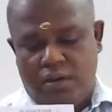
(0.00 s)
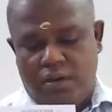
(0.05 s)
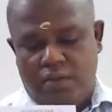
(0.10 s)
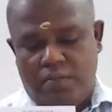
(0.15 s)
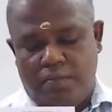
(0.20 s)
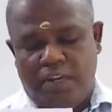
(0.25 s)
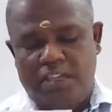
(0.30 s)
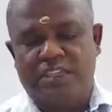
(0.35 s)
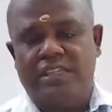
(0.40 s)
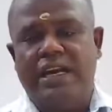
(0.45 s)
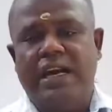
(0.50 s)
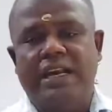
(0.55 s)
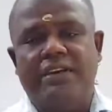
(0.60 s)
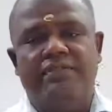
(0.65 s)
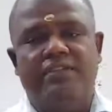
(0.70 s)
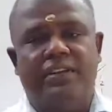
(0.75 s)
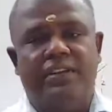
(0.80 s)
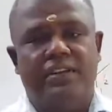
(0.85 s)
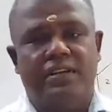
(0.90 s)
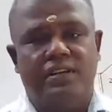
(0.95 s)
Plus R
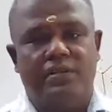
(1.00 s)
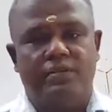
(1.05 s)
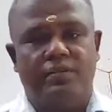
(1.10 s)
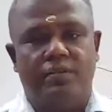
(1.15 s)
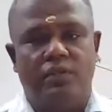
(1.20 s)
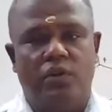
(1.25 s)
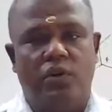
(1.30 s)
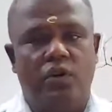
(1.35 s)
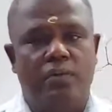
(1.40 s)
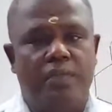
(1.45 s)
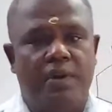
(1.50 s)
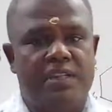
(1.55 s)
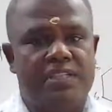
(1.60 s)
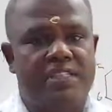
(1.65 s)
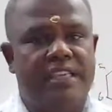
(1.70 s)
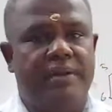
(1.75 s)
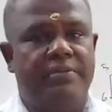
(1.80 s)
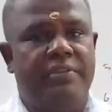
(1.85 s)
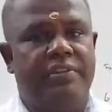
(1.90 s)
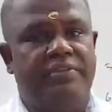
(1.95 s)
effect or
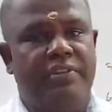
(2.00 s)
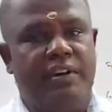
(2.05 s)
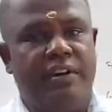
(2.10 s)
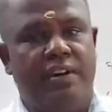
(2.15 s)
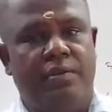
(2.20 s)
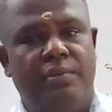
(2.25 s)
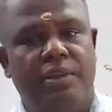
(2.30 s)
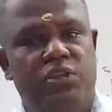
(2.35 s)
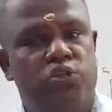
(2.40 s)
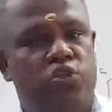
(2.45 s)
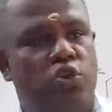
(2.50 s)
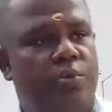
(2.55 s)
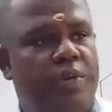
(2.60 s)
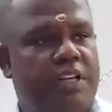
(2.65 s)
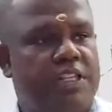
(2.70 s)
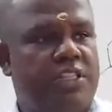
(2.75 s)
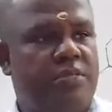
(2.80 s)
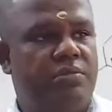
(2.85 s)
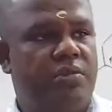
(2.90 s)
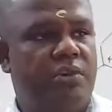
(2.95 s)
plus M effect,
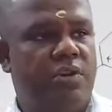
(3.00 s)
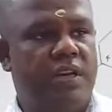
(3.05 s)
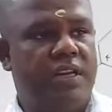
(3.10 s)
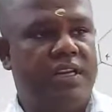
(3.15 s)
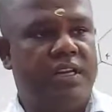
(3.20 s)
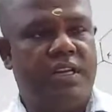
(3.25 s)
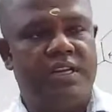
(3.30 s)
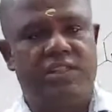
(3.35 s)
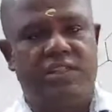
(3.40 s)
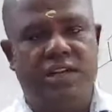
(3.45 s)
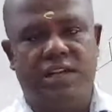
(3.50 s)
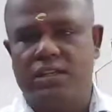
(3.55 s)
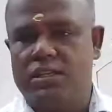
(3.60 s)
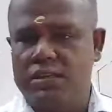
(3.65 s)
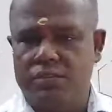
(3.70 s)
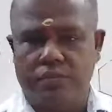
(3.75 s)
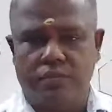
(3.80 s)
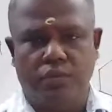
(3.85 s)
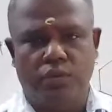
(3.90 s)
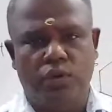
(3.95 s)
mesomerism or resonance,
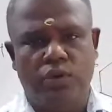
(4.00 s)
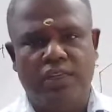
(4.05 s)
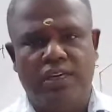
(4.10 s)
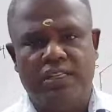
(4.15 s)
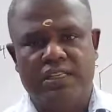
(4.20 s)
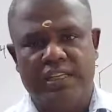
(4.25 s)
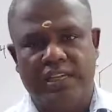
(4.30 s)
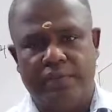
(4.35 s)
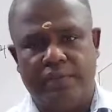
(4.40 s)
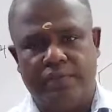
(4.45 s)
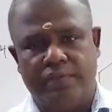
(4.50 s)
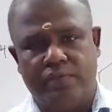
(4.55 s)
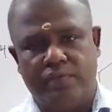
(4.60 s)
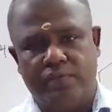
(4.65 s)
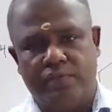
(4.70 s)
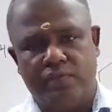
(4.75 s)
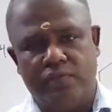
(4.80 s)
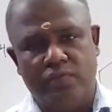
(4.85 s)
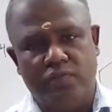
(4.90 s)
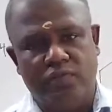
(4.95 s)
both are same.
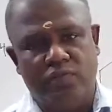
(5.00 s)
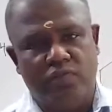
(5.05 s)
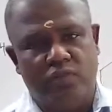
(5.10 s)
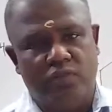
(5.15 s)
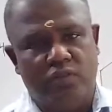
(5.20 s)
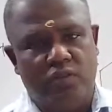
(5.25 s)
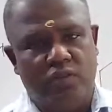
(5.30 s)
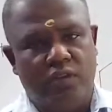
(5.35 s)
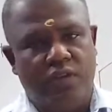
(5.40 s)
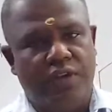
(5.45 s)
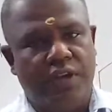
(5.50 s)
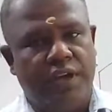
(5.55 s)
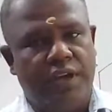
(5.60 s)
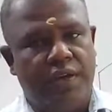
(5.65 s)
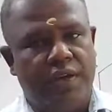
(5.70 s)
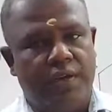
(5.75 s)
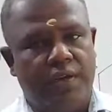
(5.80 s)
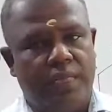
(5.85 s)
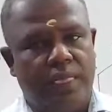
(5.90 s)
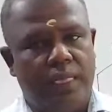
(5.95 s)
Okay.